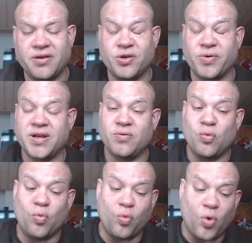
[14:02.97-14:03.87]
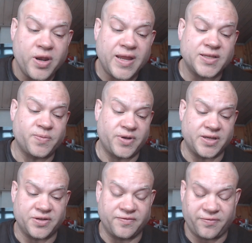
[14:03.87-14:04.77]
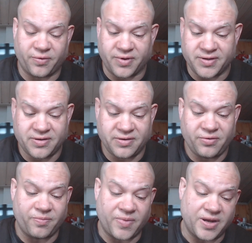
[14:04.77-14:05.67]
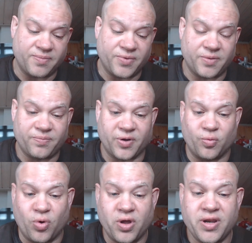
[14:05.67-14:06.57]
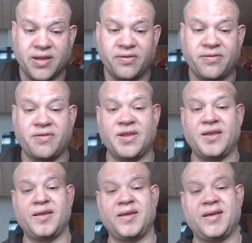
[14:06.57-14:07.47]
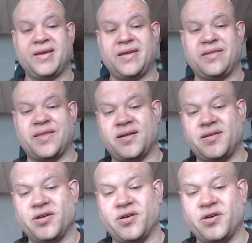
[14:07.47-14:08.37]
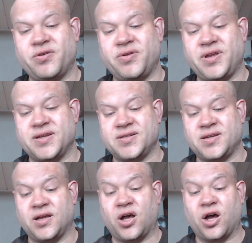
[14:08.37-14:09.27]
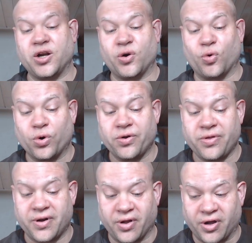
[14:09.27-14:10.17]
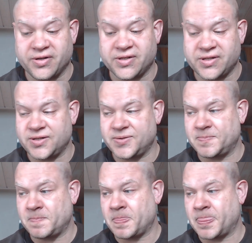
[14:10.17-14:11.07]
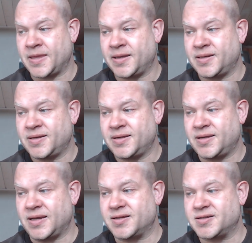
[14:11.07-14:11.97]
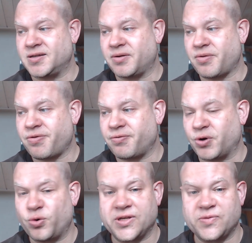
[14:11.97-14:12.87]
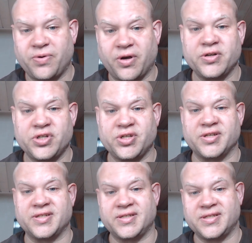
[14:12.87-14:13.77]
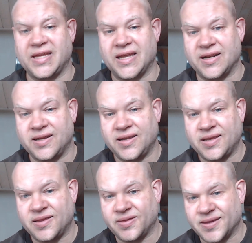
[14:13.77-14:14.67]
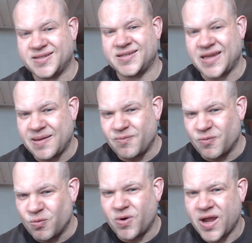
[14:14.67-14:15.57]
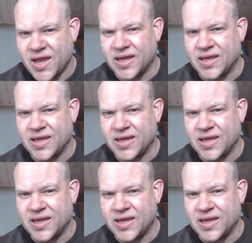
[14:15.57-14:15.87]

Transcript: And one explanation for this, there are many, but one is that Ngannou is unorthodox. He does not throw his punches in the same way